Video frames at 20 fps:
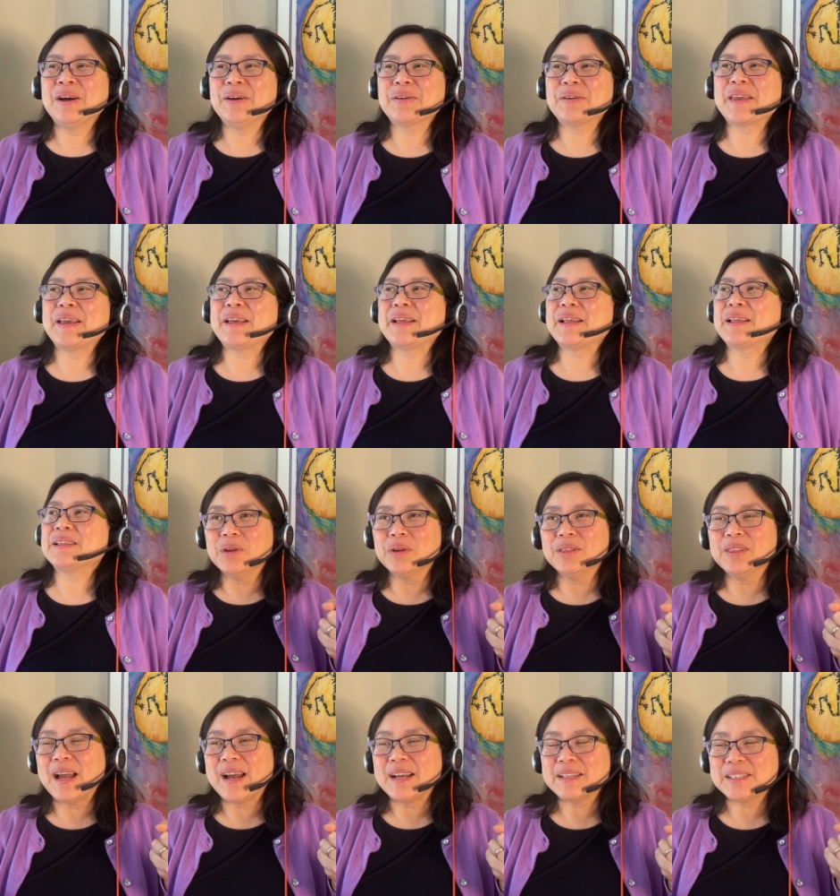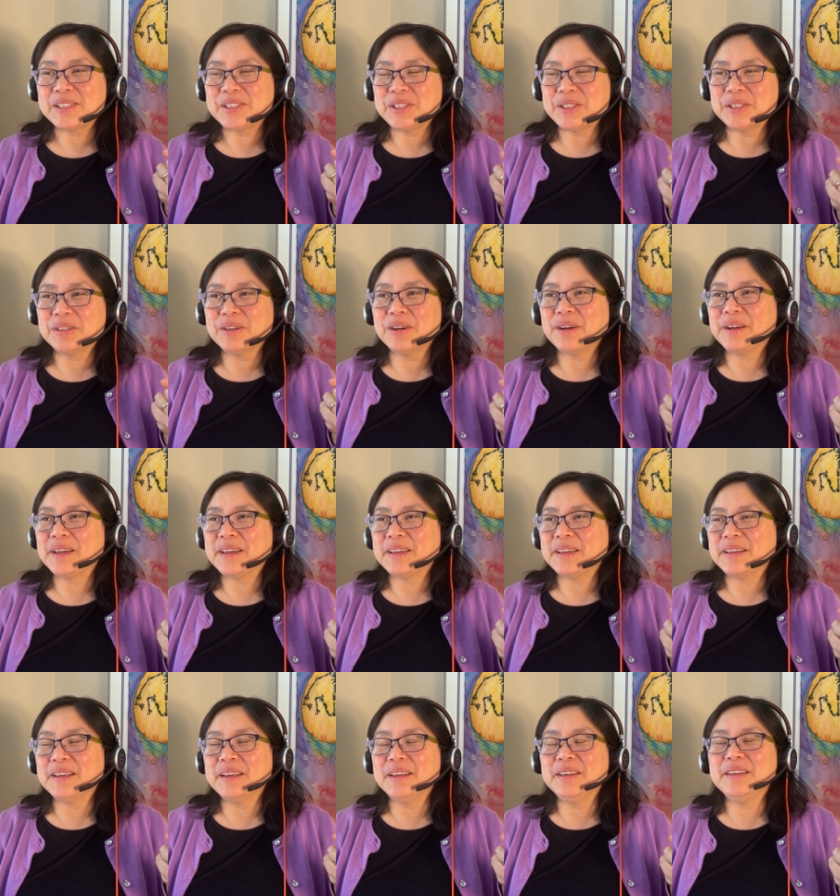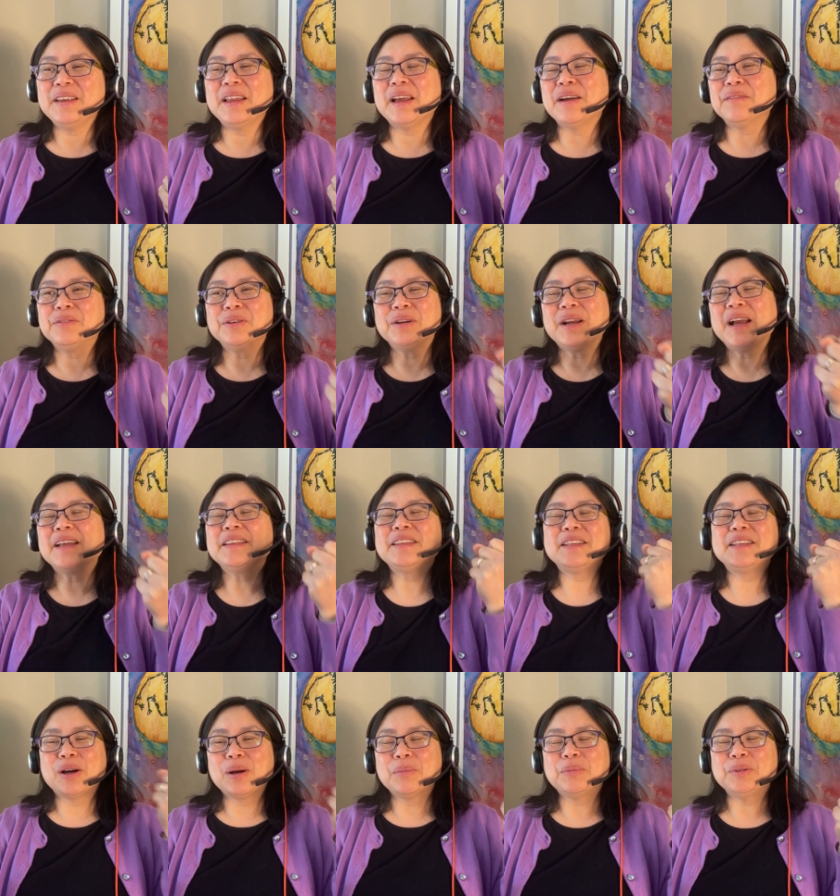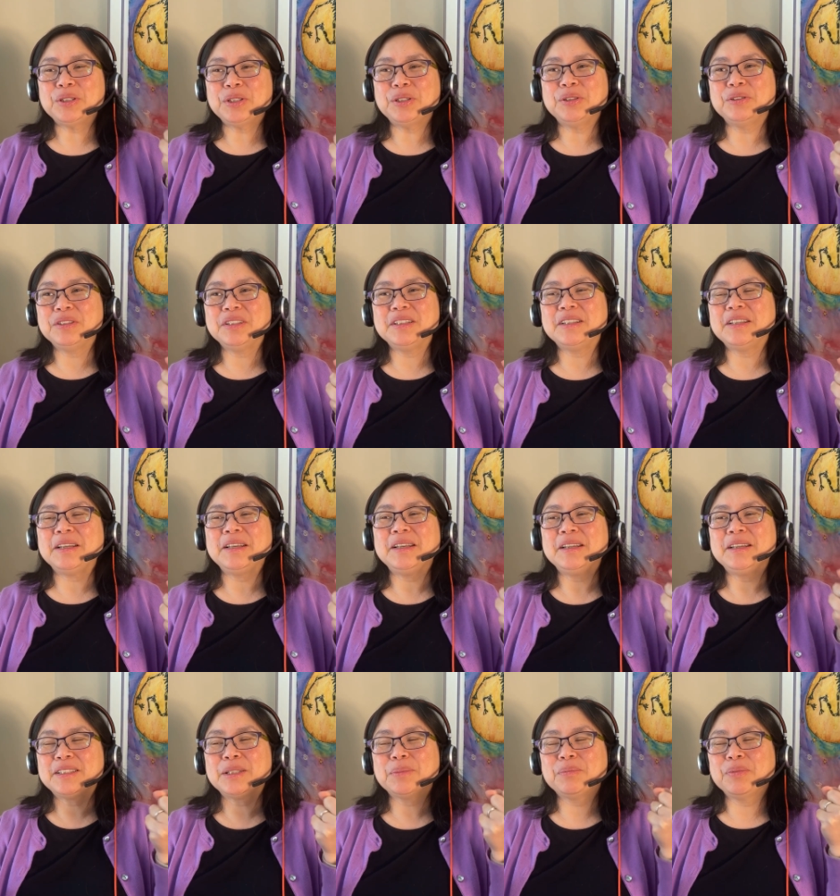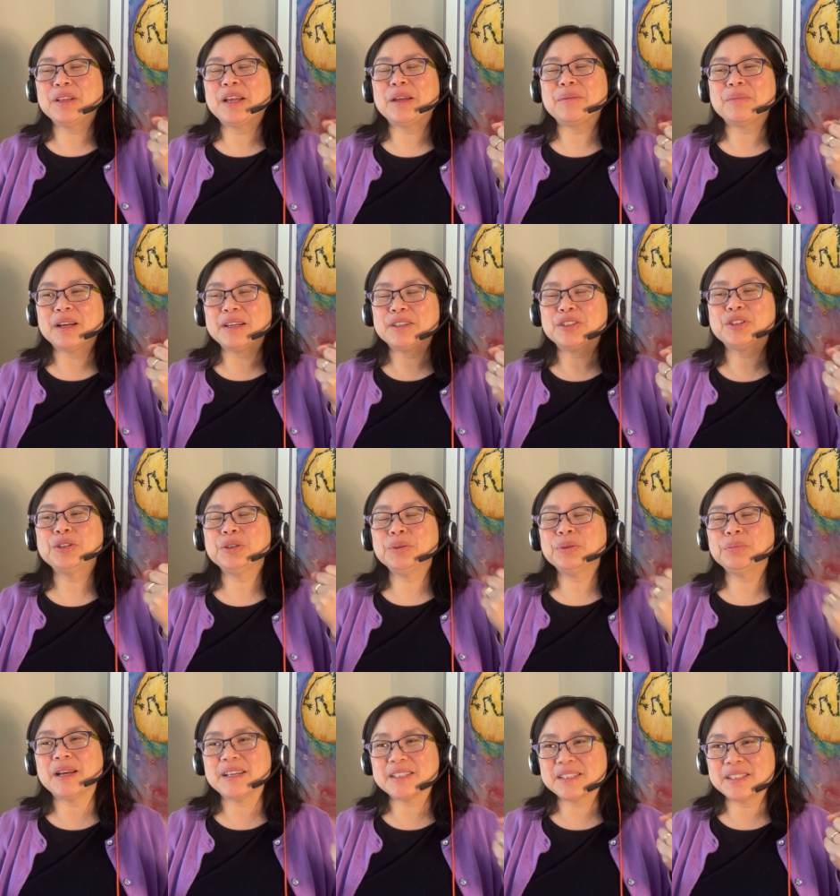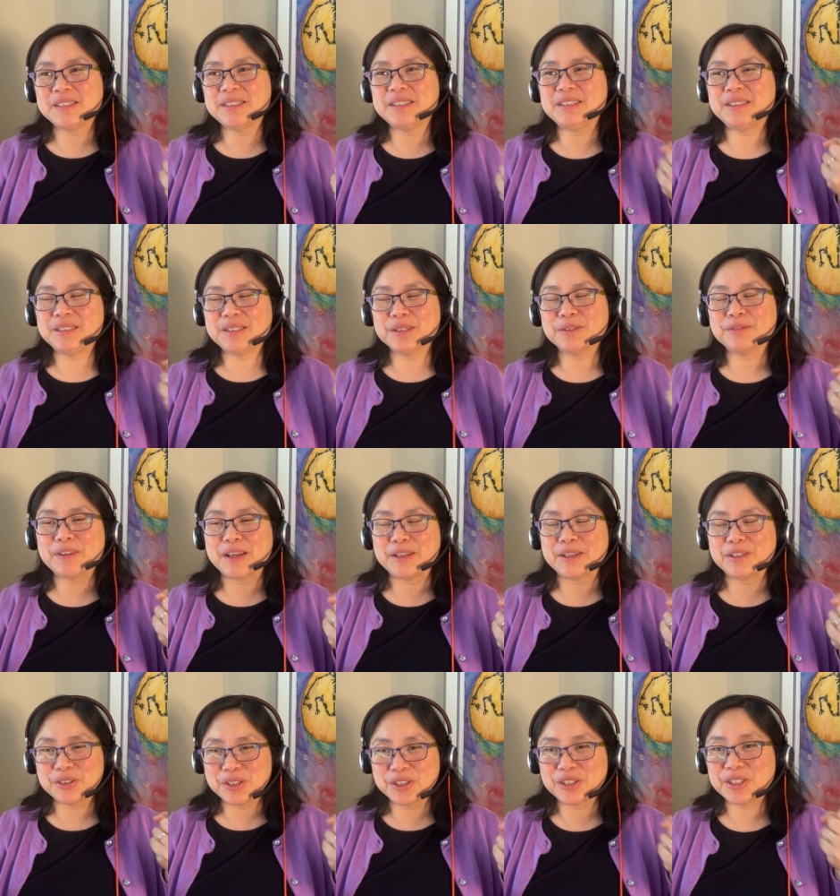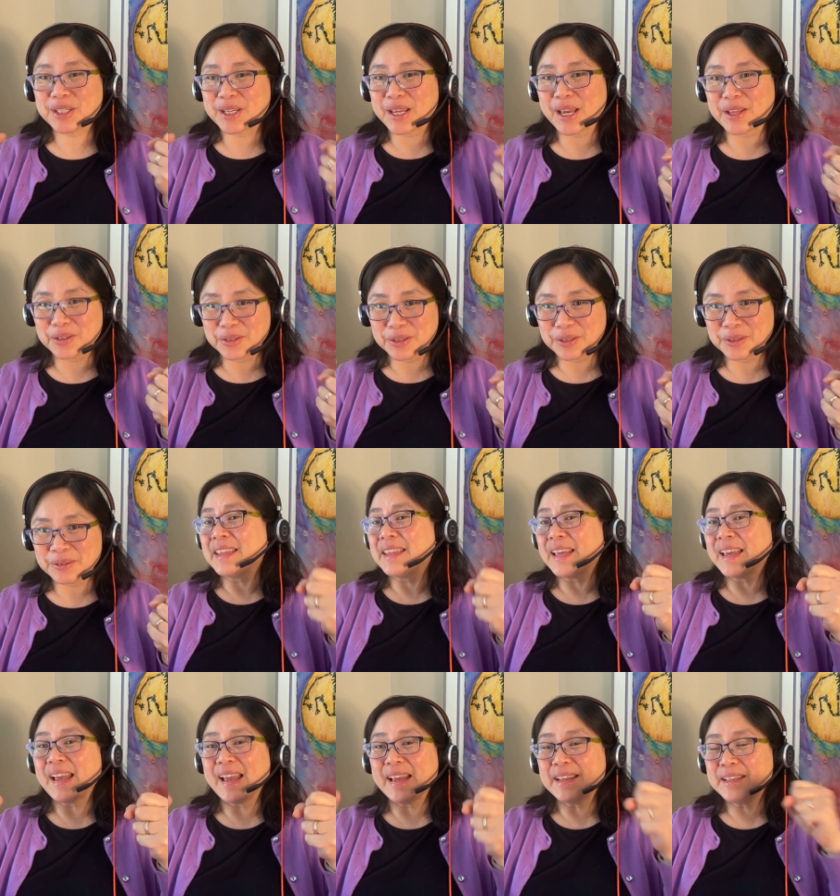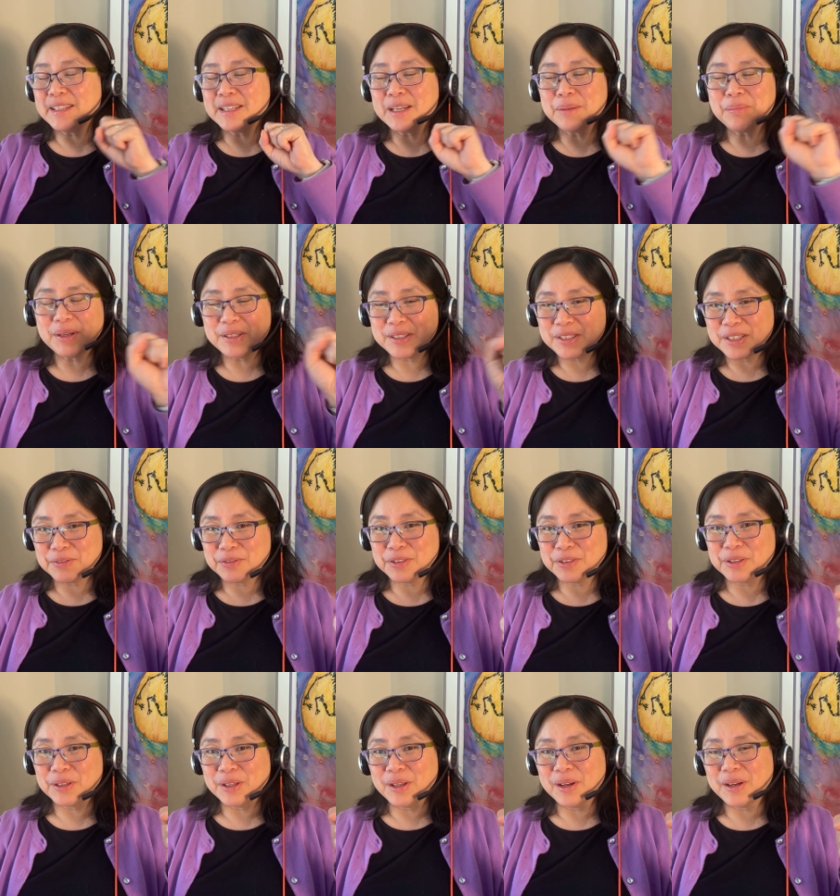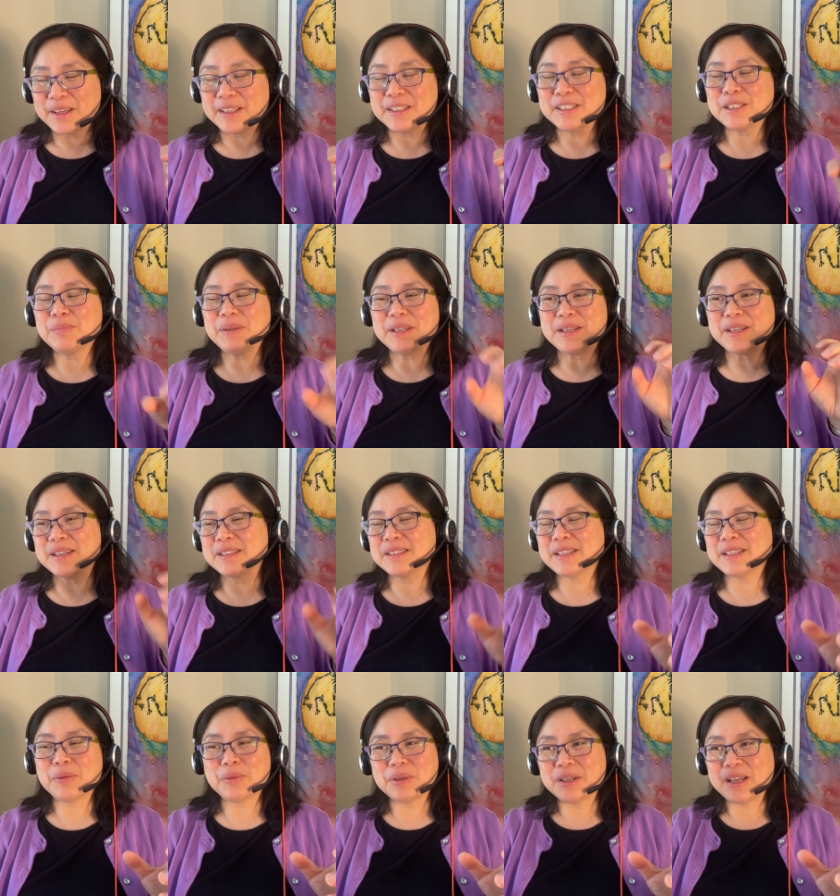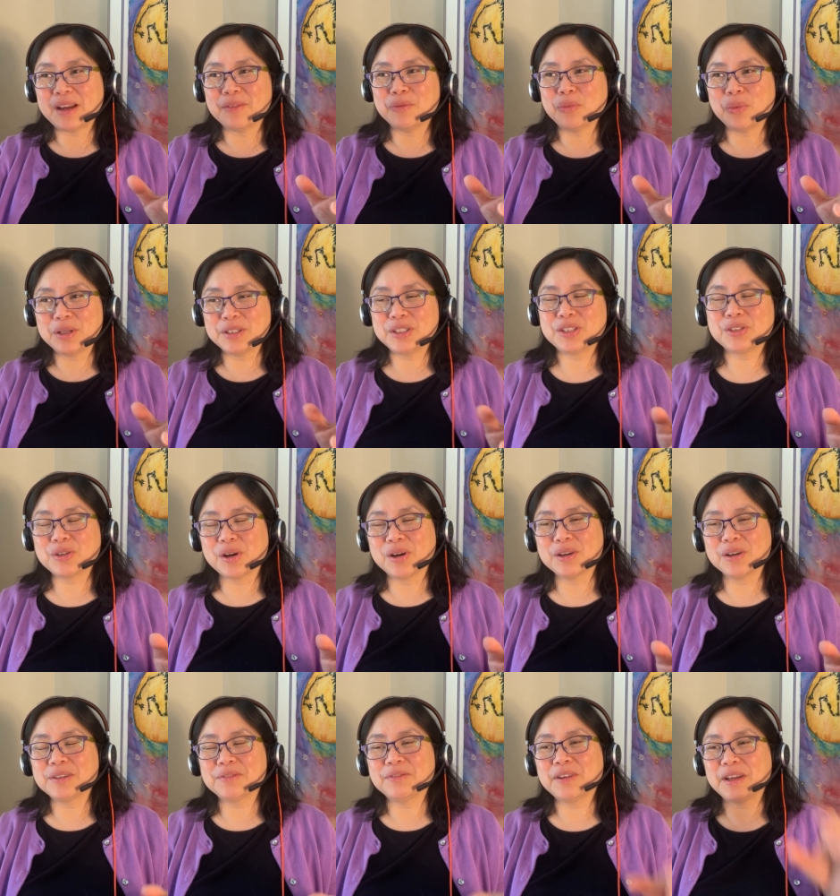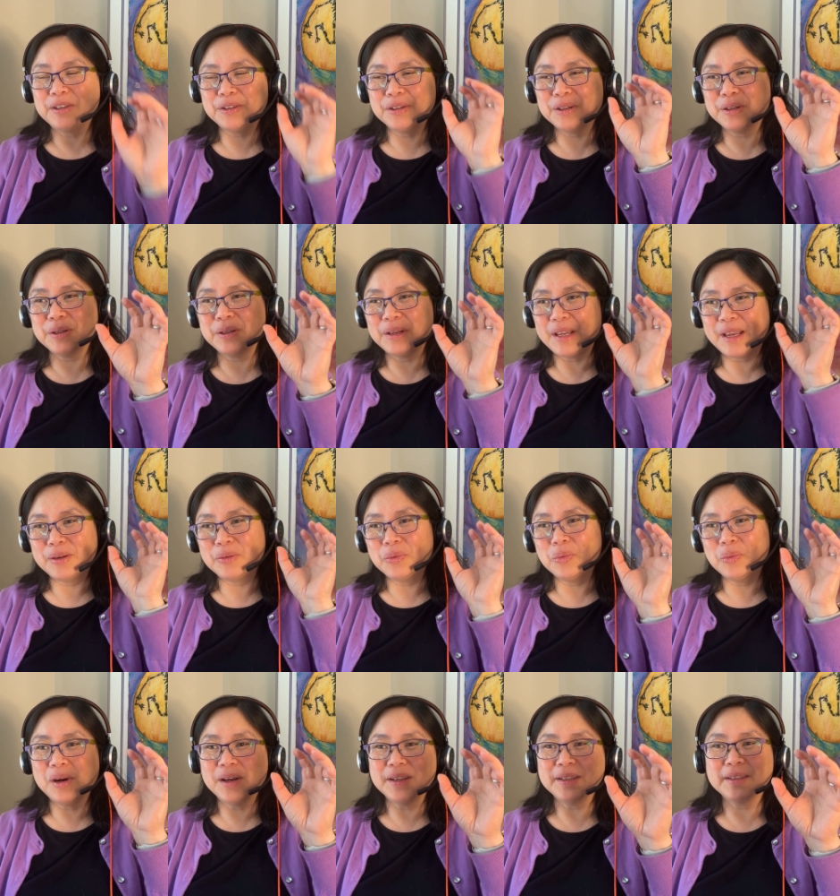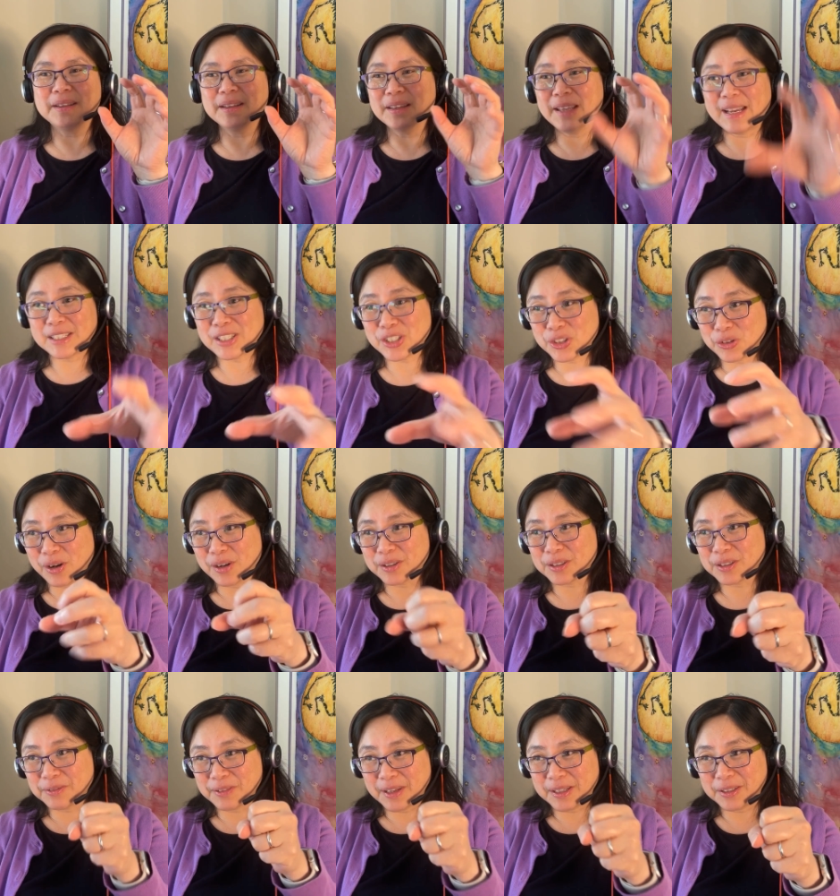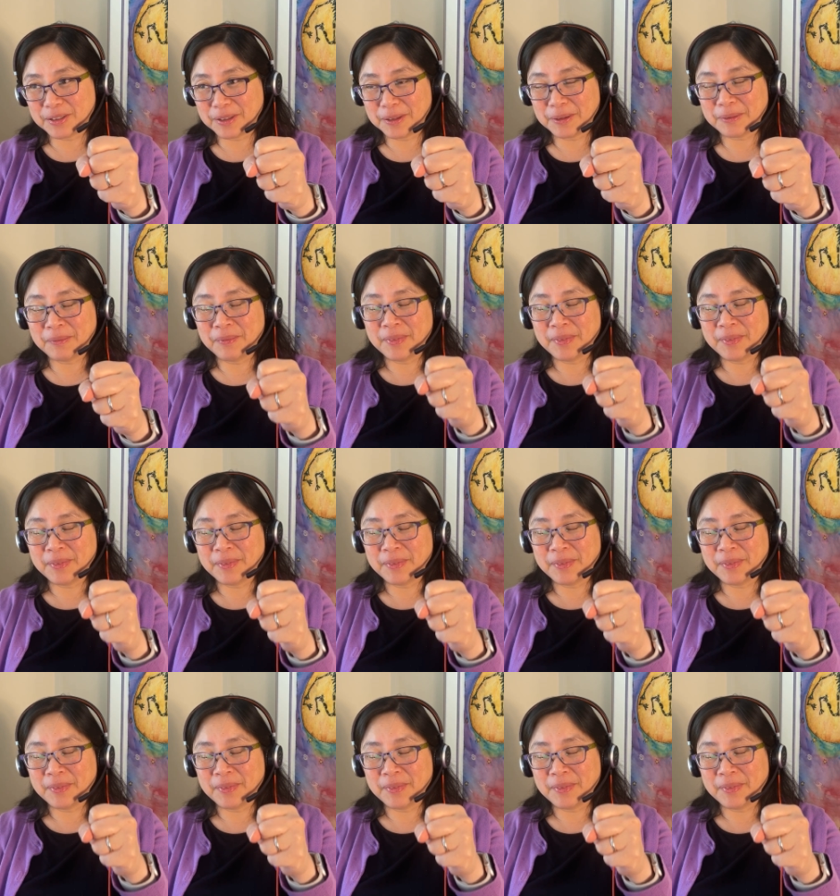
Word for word: Okay. Yes. Last year, I never had the opportunity to play my two best defenders together. They ended up on different lines because I would have one strong defender and, and one less strong defender.